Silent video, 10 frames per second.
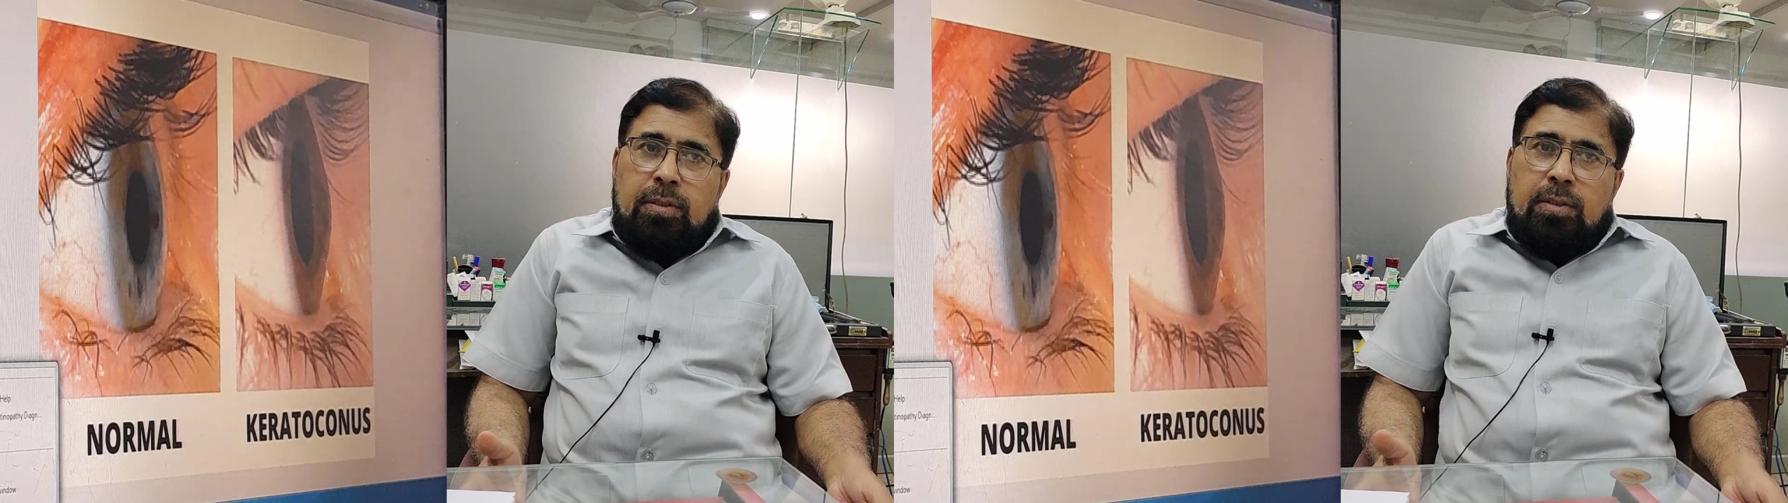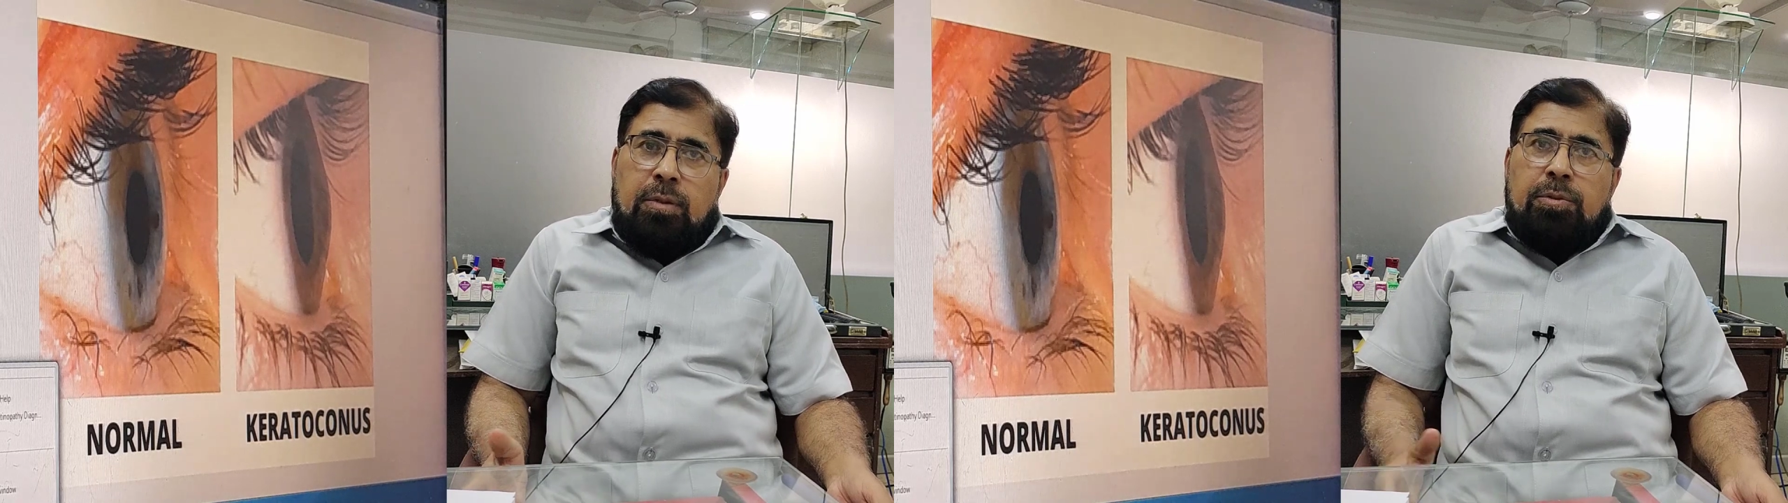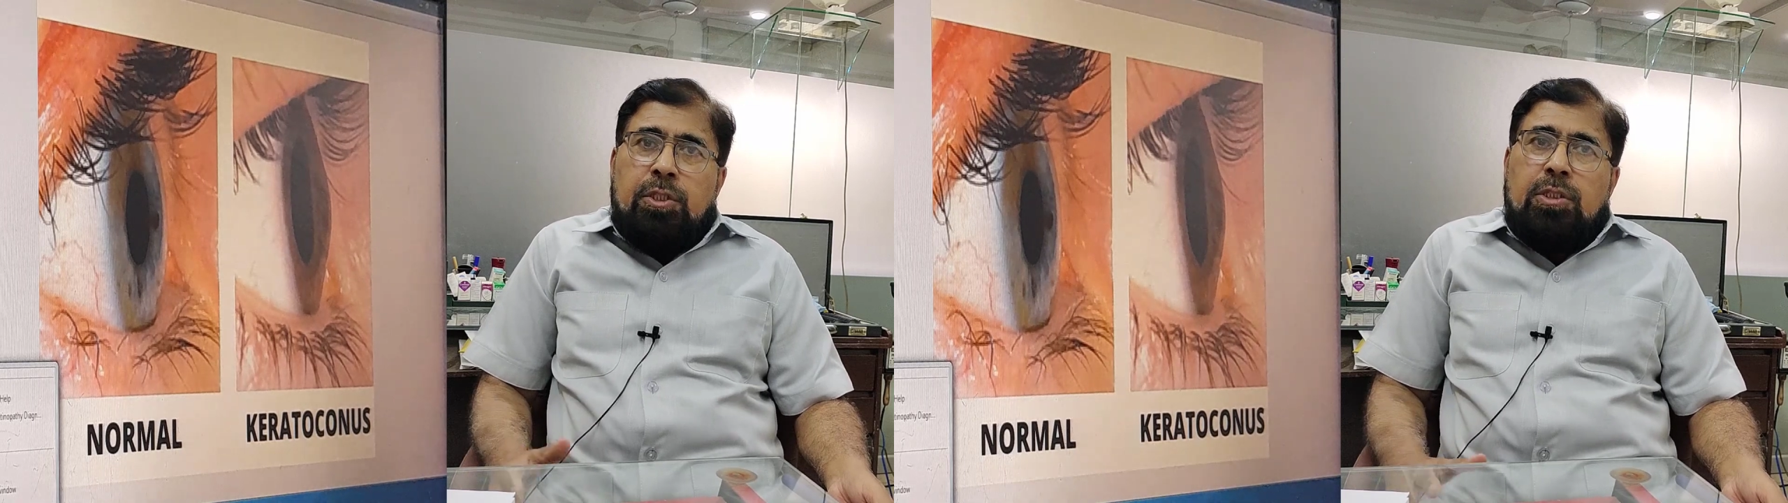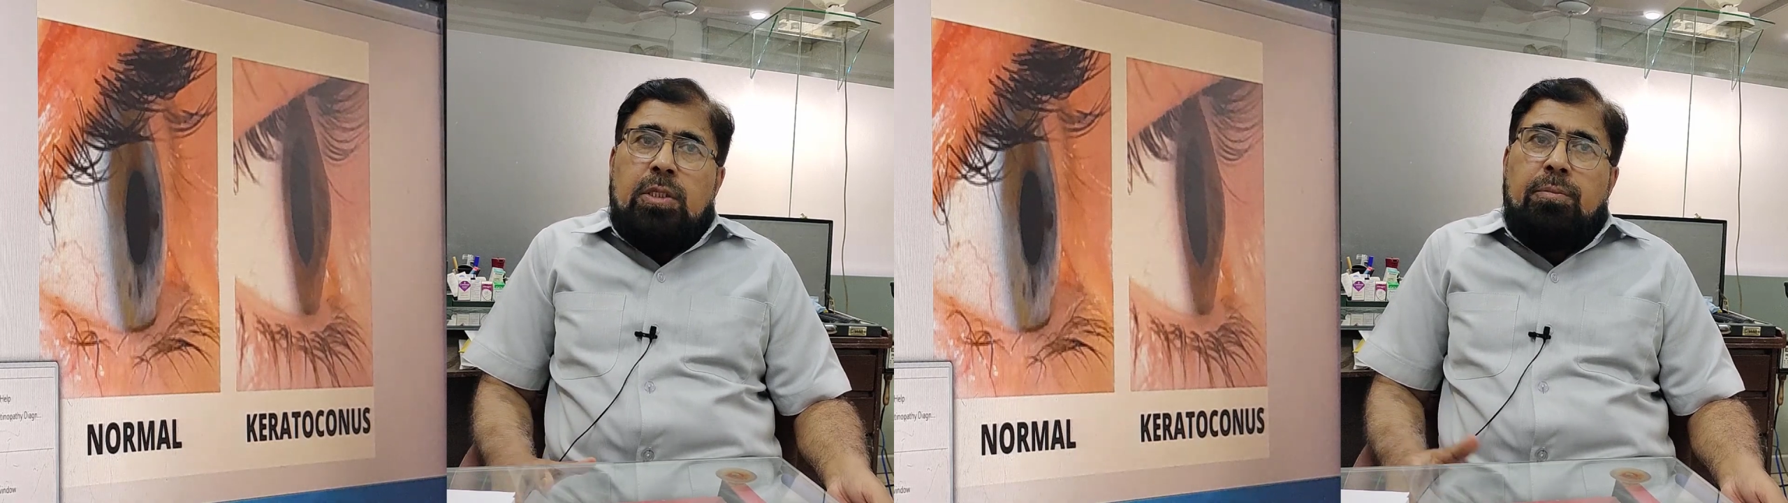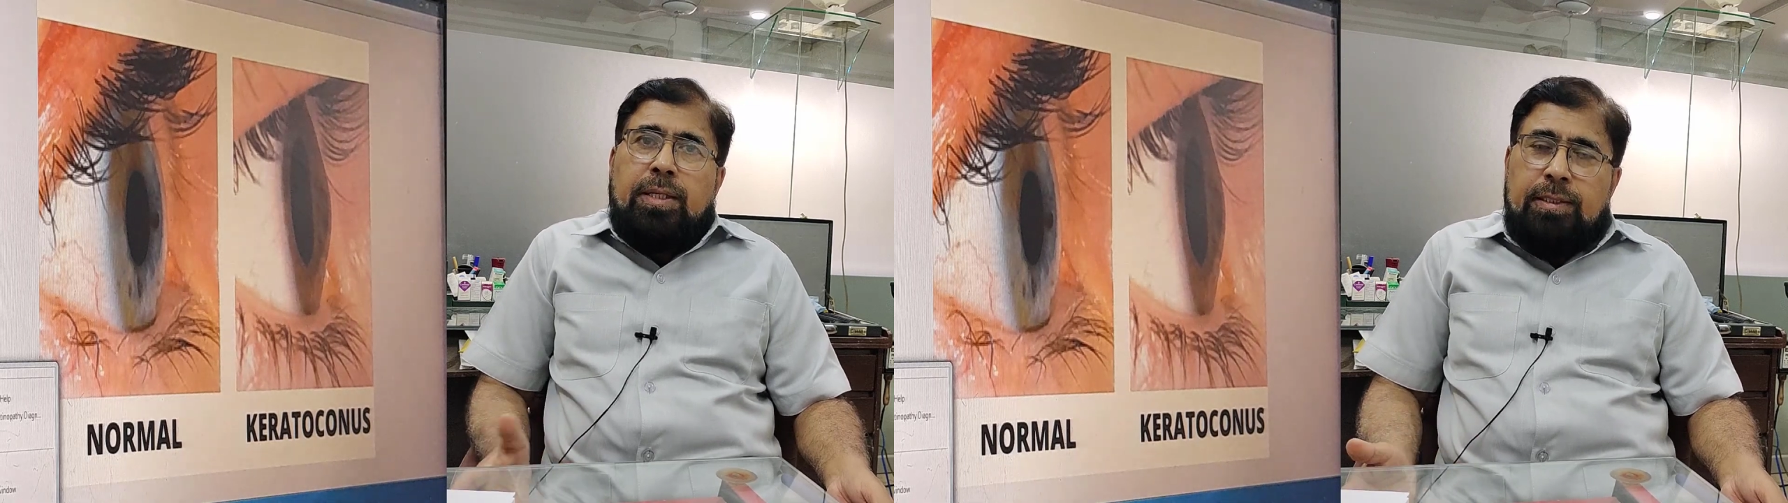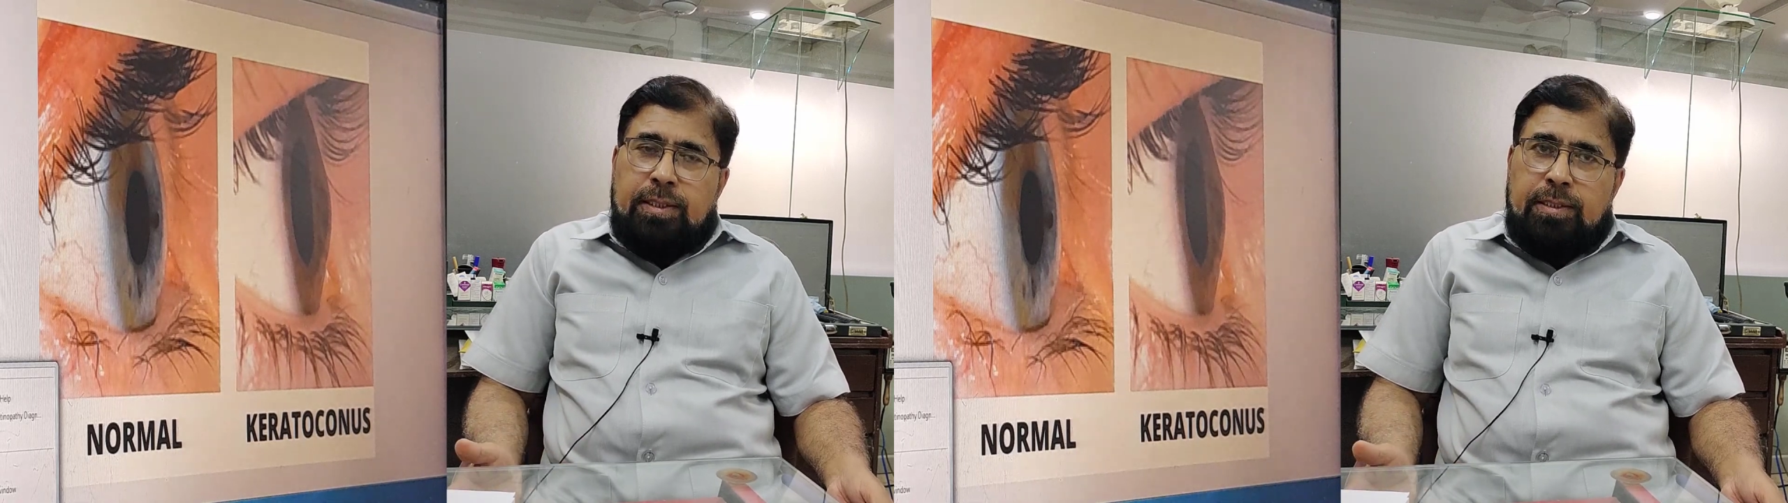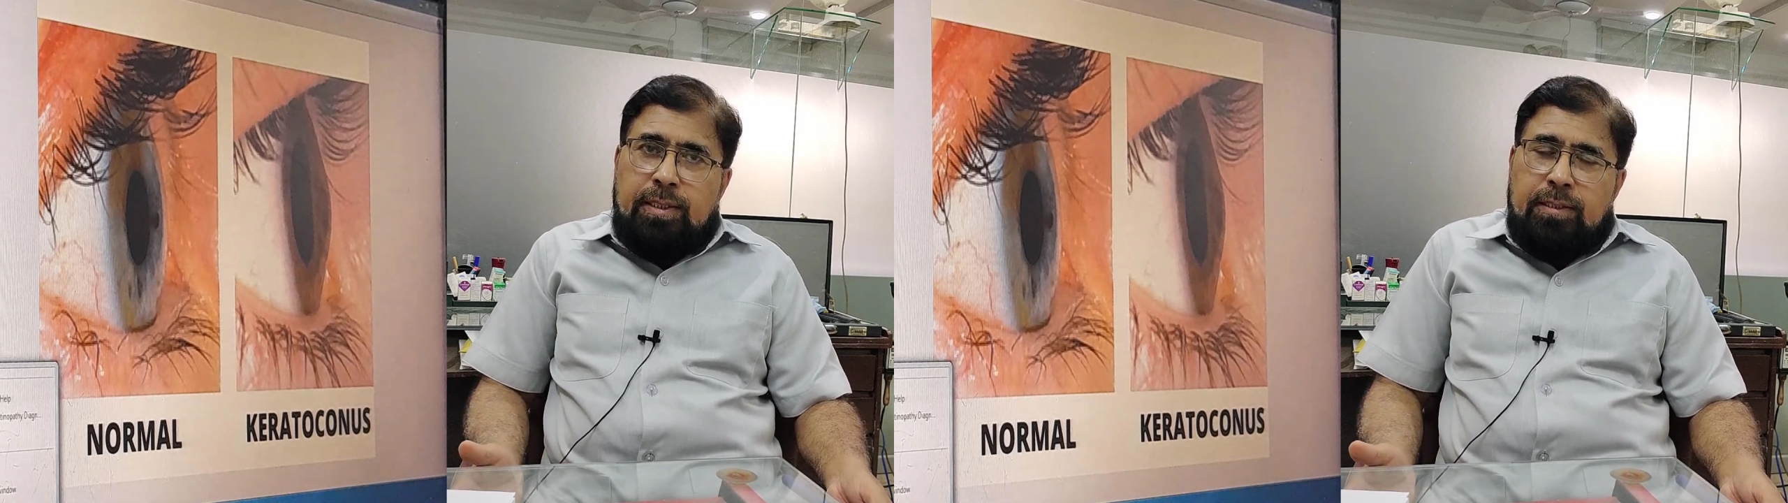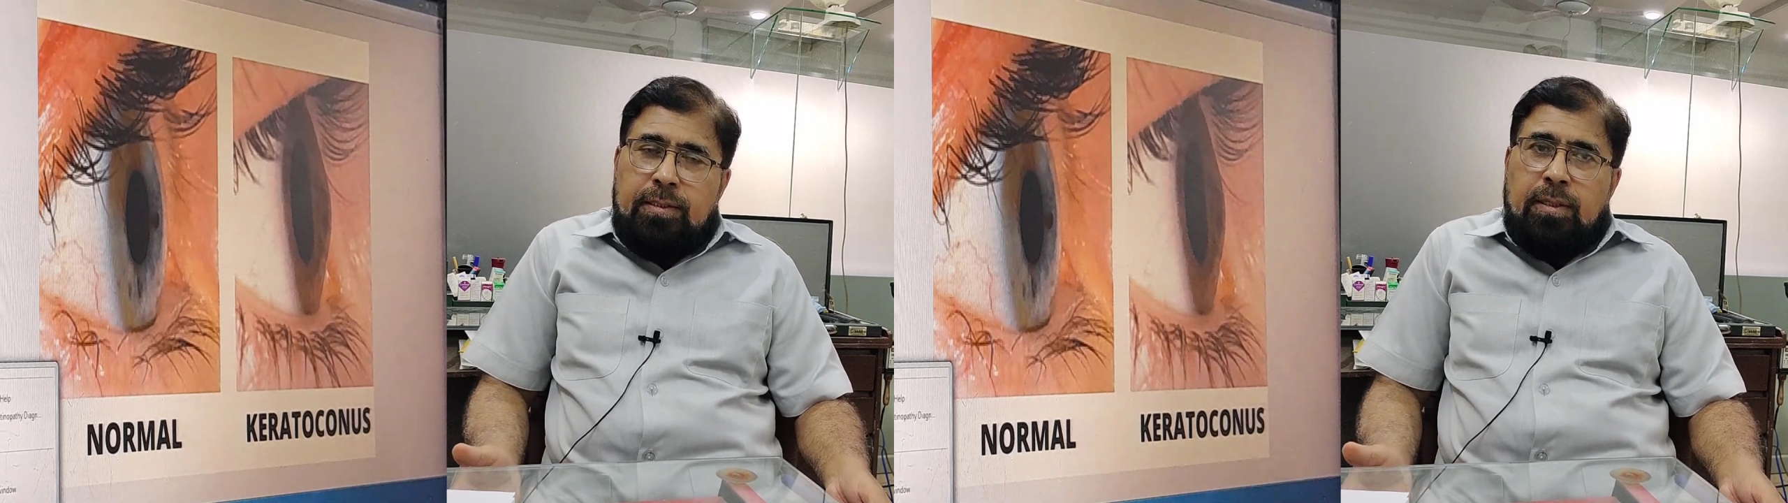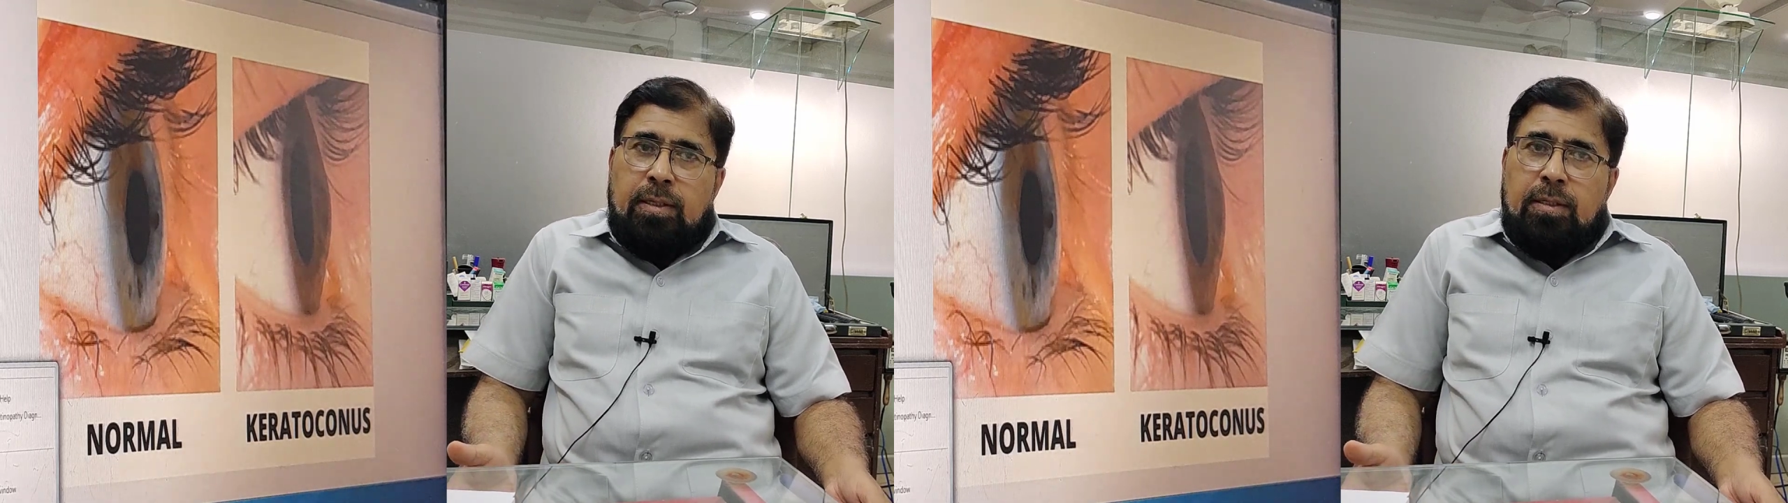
some systemic diseases.